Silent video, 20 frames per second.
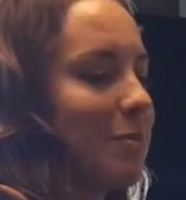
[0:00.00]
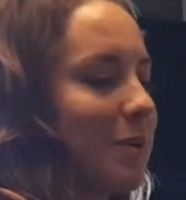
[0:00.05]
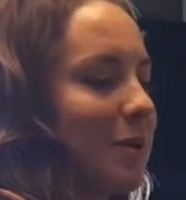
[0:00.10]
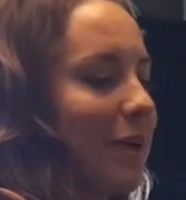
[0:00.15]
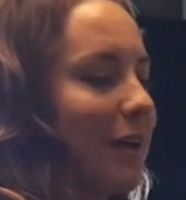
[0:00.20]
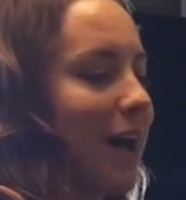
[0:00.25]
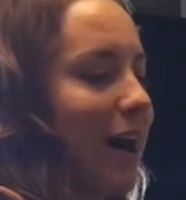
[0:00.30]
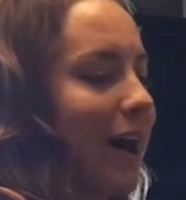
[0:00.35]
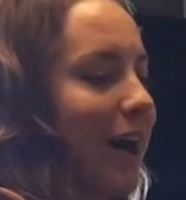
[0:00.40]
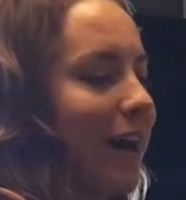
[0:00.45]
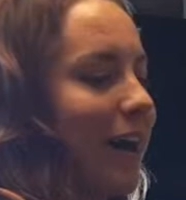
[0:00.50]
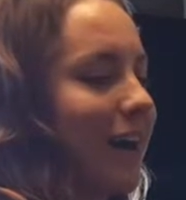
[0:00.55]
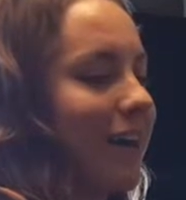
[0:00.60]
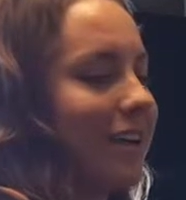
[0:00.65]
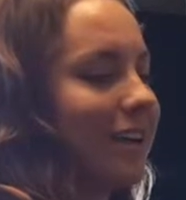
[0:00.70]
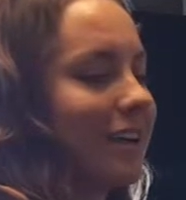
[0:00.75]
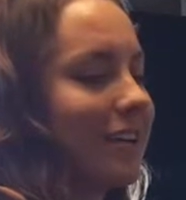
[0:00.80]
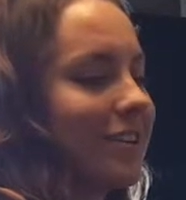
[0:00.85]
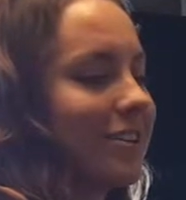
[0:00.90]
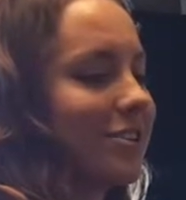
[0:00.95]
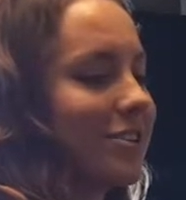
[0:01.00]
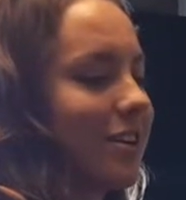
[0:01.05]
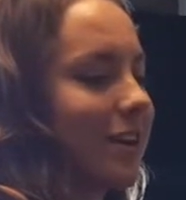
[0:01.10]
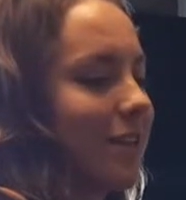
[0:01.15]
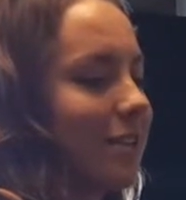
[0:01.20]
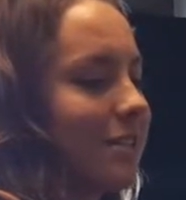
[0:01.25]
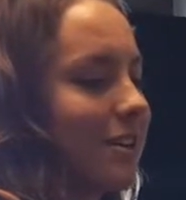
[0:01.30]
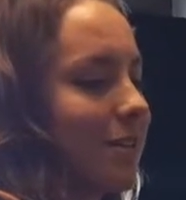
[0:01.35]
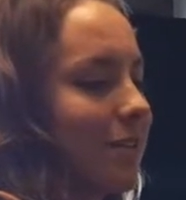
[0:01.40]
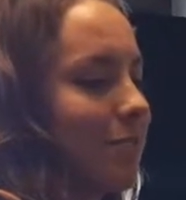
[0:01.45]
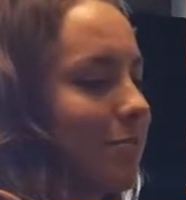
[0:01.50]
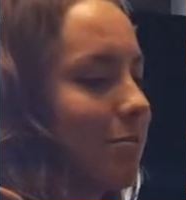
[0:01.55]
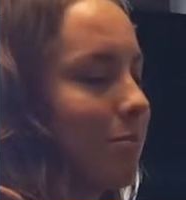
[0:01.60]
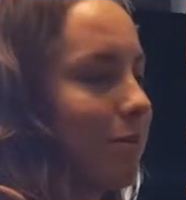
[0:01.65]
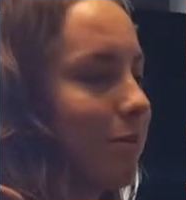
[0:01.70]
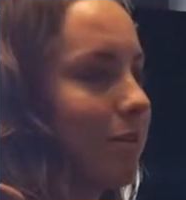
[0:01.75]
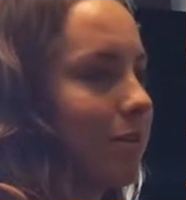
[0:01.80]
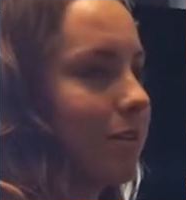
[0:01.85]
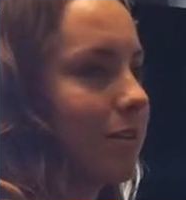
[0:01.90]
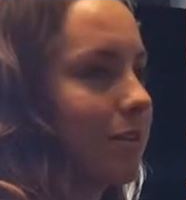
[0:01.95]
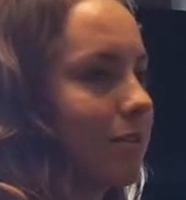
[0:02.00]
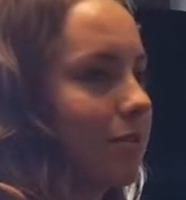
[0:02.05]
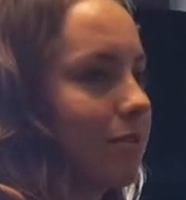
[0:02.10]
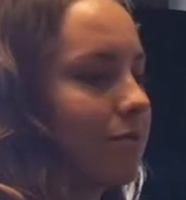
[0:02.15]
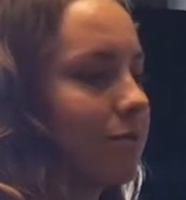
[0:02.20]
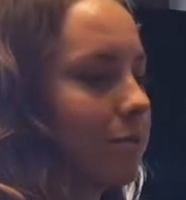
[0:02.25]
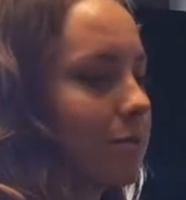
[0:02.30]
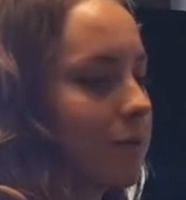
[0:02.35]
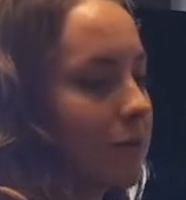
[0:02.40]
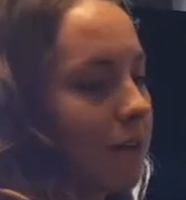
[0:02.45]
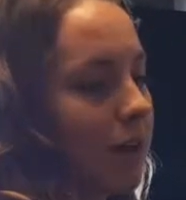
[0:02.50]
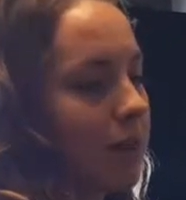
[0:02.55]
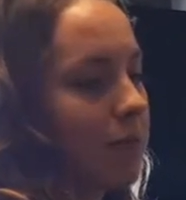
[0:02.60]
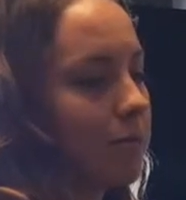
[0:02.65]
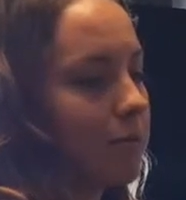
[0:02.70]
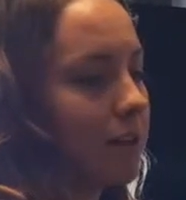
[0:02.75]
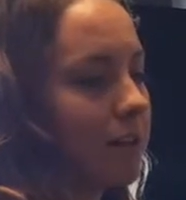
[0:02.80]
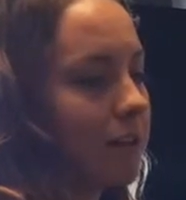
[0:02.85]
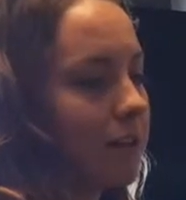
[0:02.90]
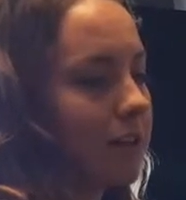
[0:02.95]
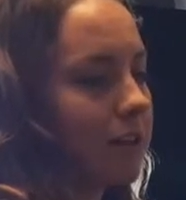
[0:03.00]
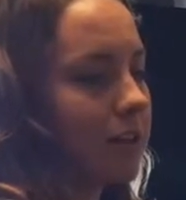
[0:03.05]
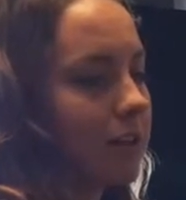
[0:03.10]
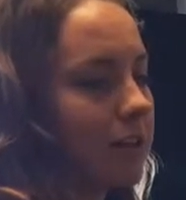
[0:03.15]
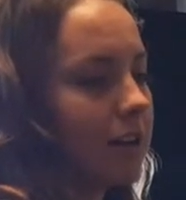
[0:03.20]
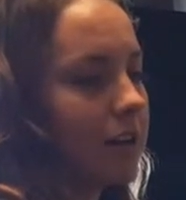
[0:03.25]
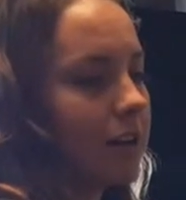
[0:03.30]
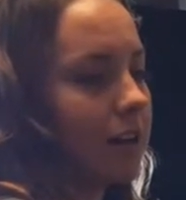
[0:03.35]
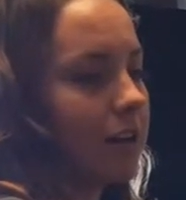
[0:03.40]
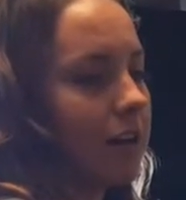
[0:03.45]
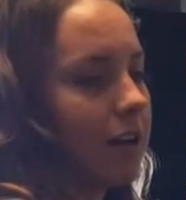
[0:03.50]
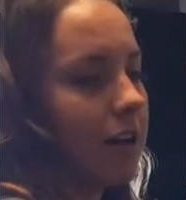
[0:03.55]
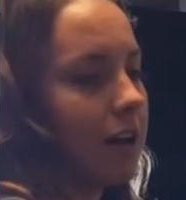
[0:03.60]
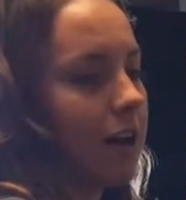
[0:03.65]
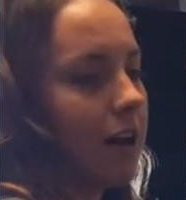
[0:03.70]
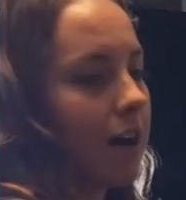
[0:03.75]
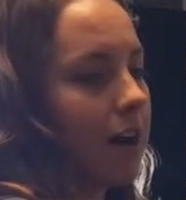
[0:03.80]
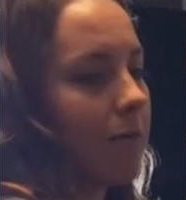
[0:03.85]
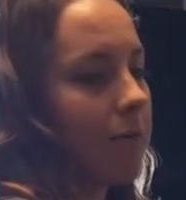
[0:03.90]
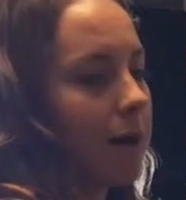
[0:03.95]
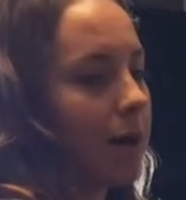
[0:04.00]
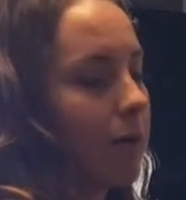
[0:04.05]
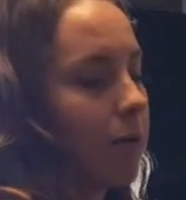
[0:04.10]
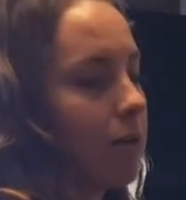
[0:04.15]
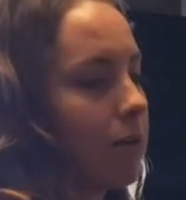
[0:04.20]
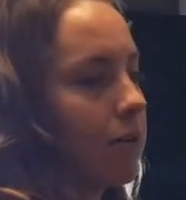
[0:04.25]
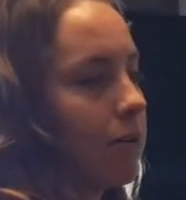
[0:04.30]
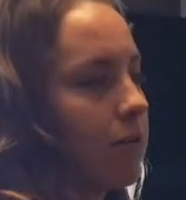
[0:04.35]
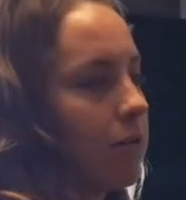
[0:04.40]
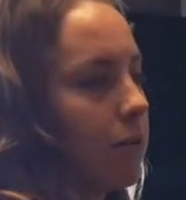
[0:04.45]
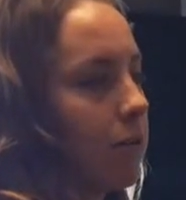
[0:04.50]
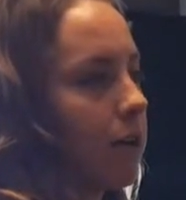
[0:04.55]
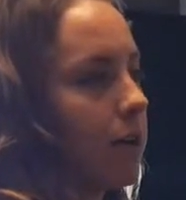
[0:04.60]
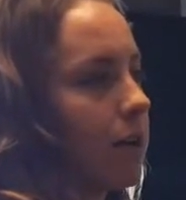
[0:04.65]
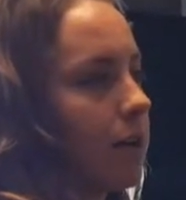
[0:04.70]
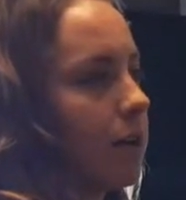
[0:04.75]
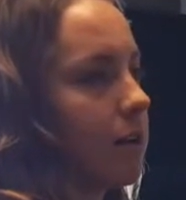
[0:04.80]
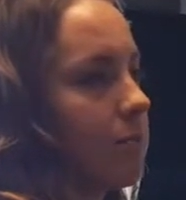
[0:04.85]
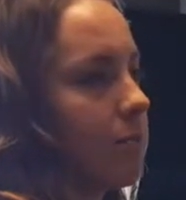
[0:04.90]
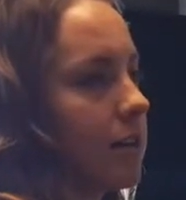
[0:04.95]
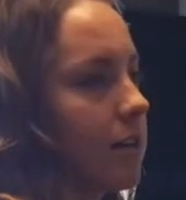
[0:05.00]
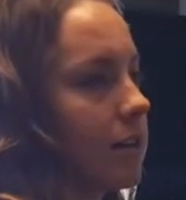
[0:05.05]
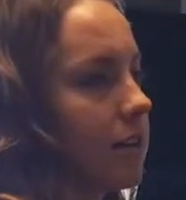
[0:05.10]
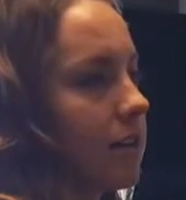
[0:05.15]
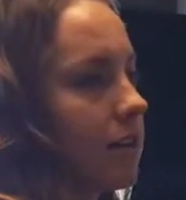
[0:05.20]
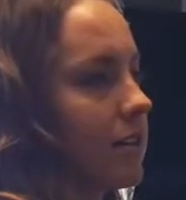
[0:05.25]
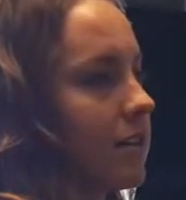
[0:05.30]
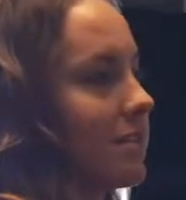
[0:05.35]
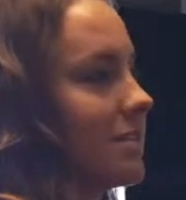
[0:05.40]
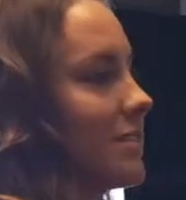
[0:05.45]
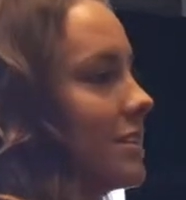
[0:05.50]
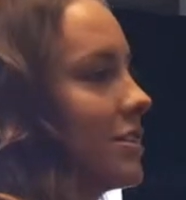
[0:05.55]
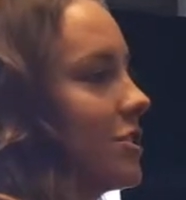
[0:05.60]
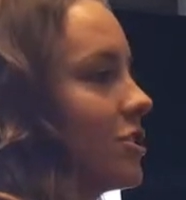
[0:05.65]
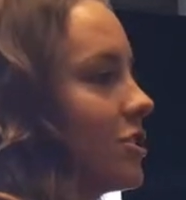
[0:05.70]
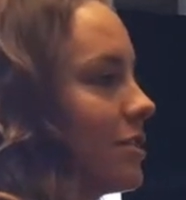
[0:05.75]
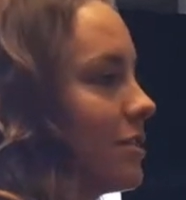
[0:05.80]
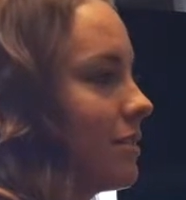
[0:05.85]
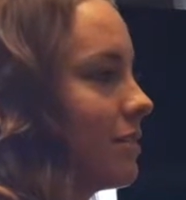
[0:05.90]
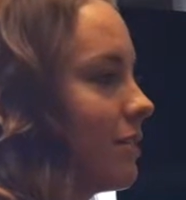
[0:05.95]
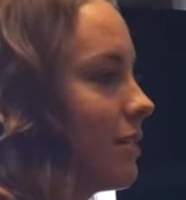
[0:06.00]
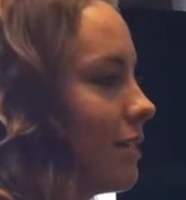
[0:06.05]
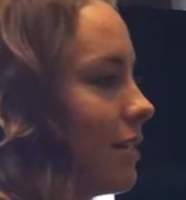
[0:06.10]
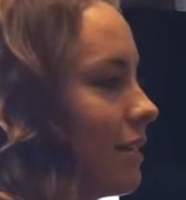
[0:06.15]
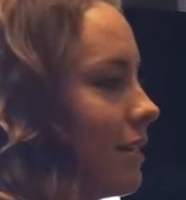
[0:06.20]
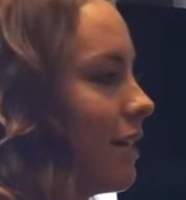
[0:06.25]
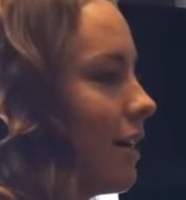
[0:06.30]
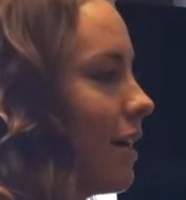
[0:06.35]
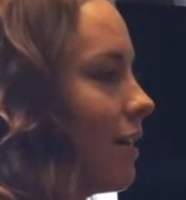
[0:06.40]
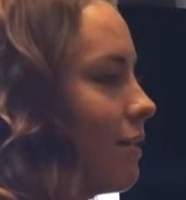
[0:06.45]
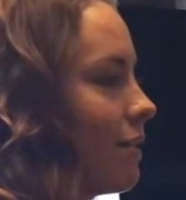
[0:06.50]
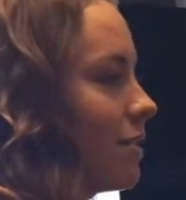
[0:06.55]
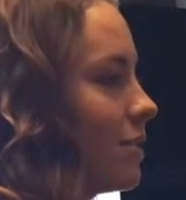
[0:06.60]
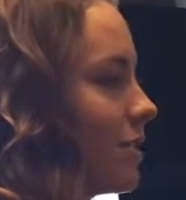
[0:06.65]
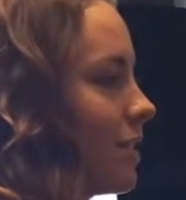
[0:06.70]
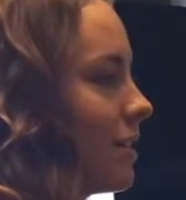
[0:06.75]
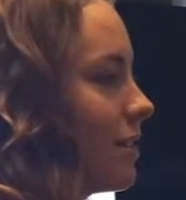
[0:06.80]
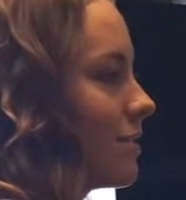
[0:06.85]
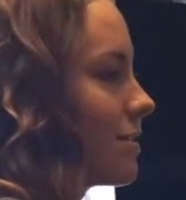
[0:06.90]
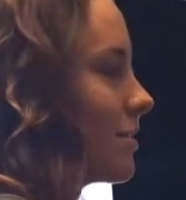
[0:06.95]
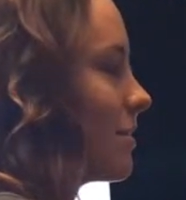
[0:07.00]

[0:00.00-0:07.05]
but I checked out a book from the library. I want to avoid Americanization of the Chinese